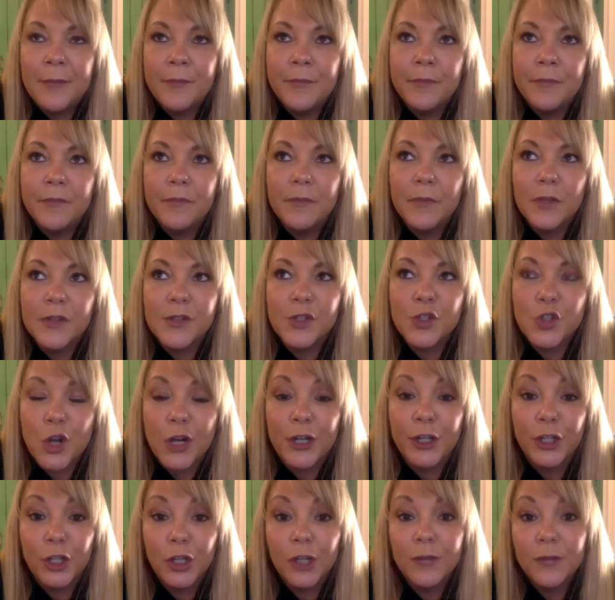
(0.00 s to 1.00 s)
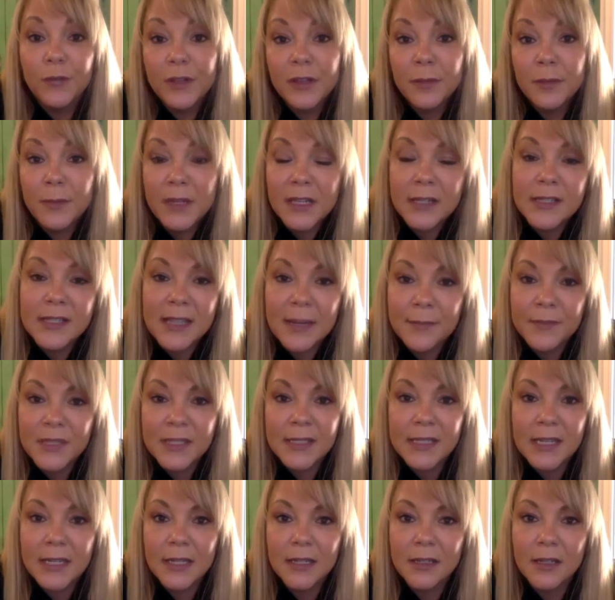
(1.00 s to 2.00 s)
um, struck a nerve with me
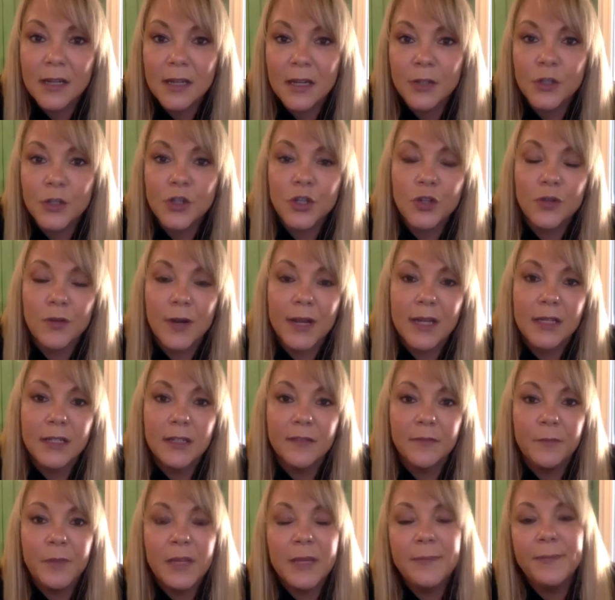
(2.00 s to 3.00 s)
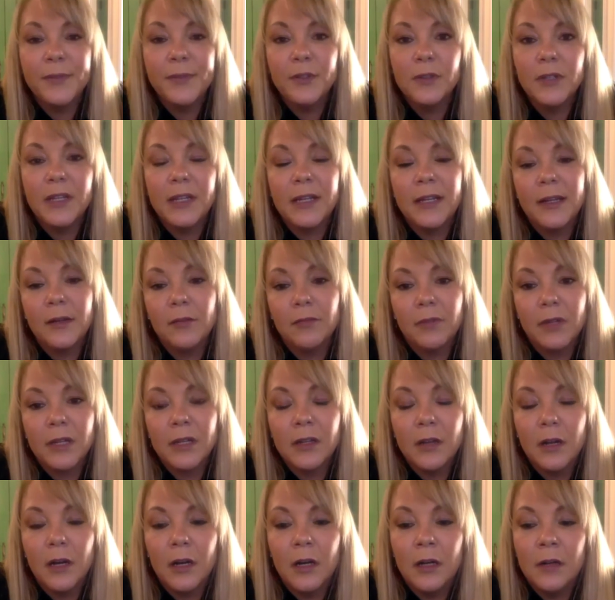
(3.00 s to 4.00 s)
is I'm seeing a trend of people
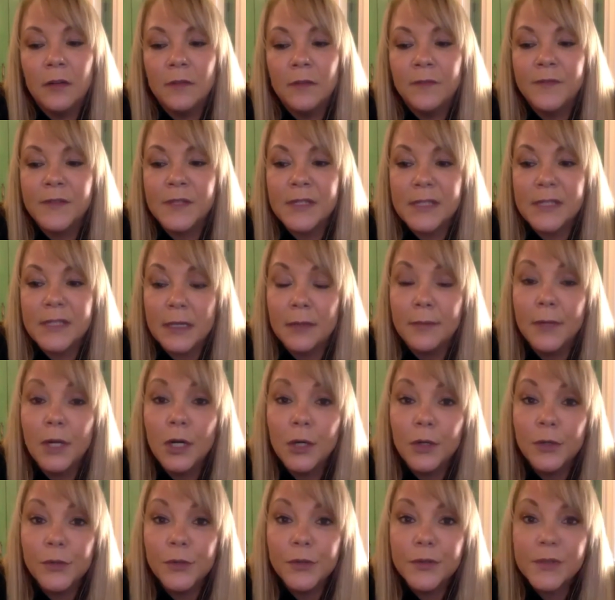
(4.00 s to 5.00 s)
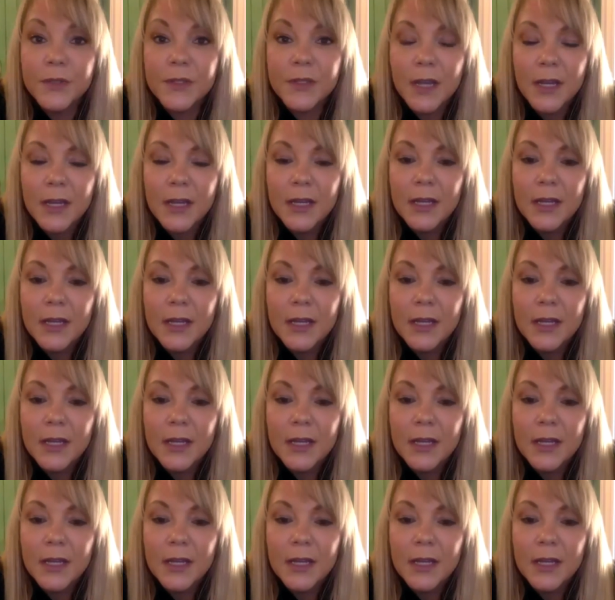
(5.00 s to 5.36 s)
getting rid of CMOs.